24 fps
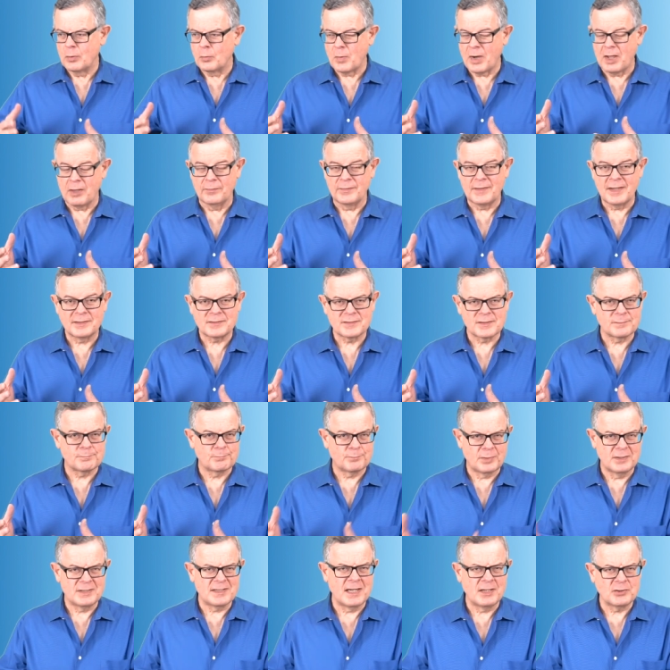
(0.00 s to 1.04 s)
Wow, that's
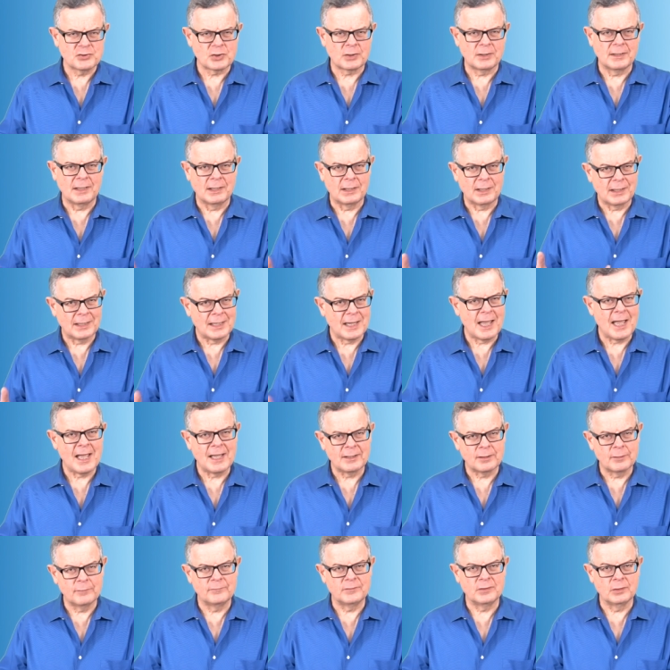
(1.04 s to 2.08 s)
potentially a
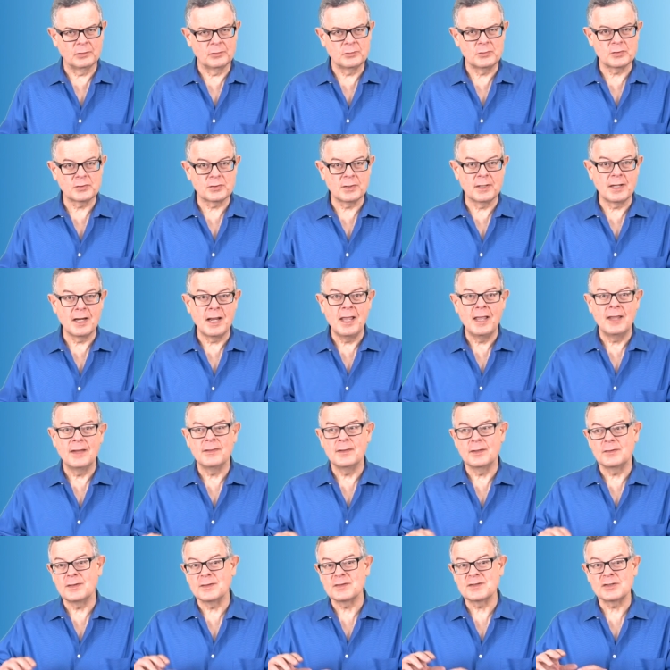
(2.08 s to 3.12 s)
lot of dilution
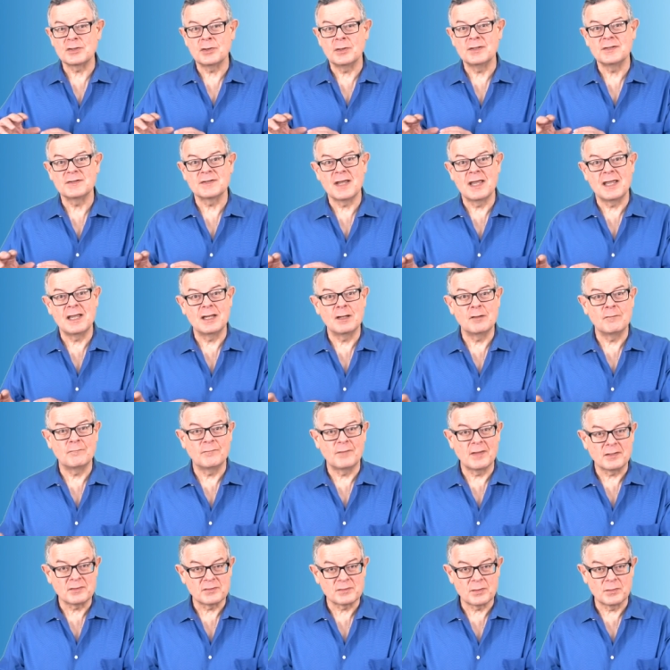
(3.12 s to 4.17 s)
that the Series A
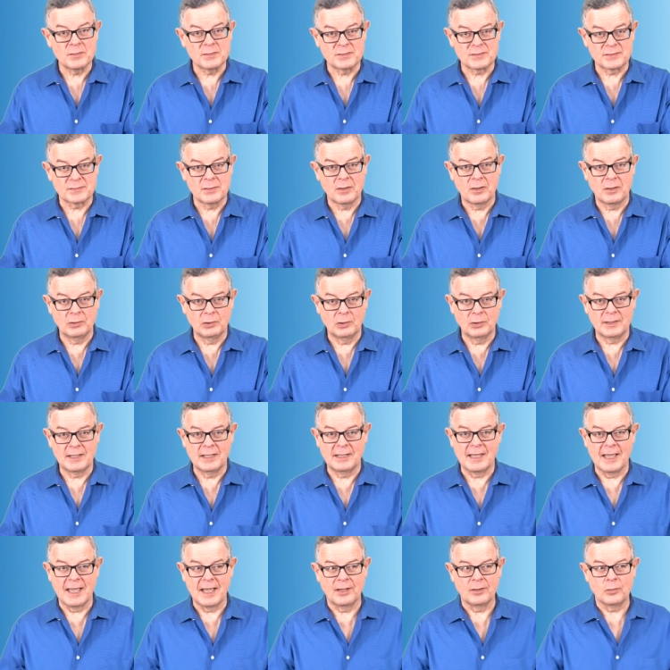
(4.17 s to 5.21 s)
investors are
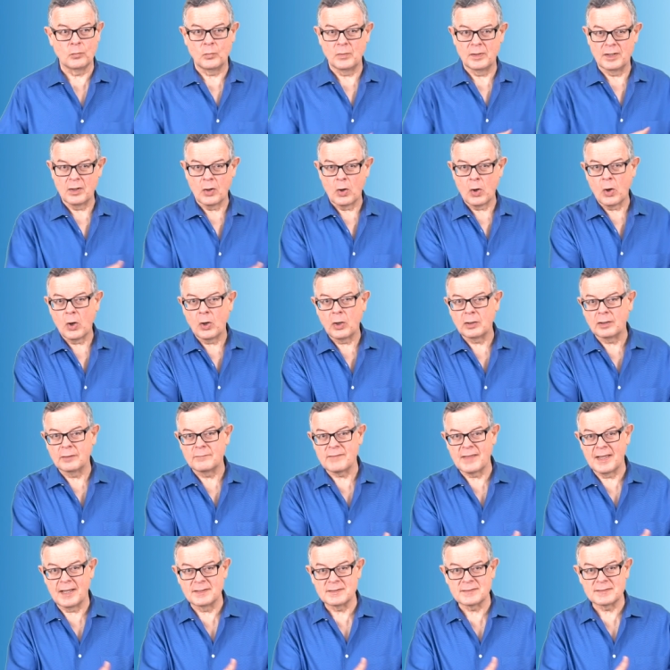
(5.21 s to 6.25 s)
looking at when all of
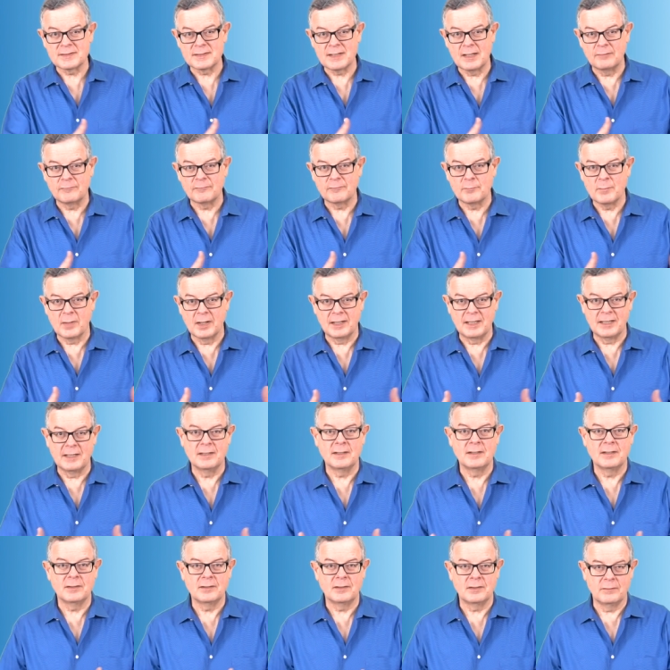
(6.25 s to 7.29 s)
that safe money
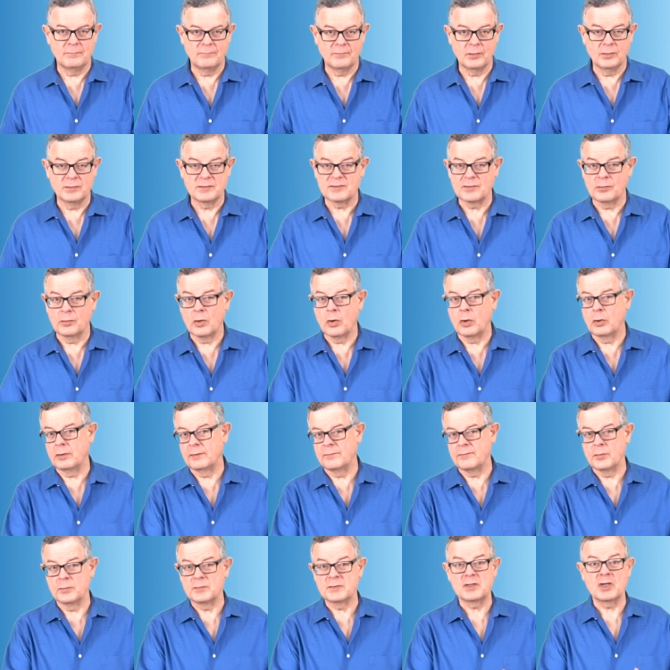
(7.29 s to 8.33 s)
converts or all
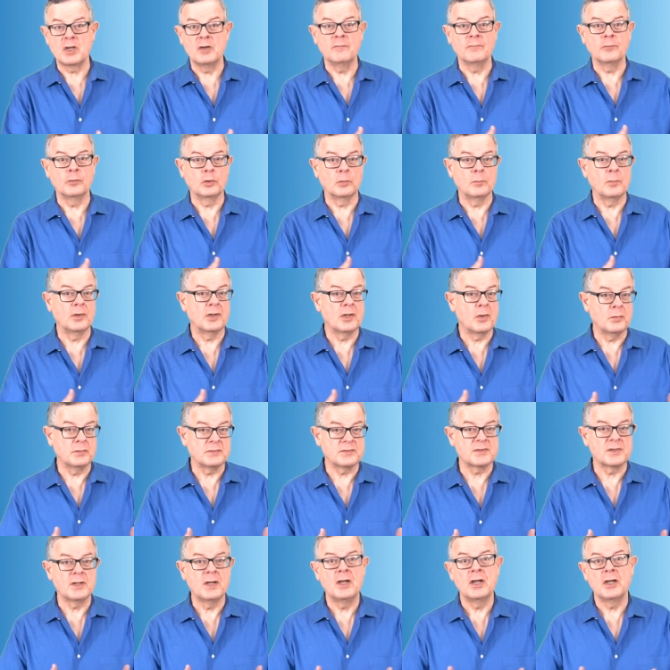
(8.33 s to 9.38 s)
of those convertible
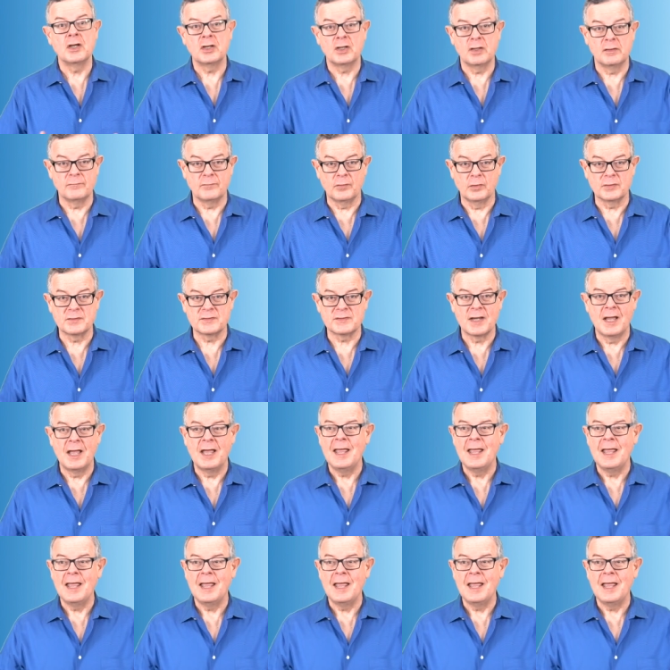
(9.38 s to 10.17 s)
notes converts.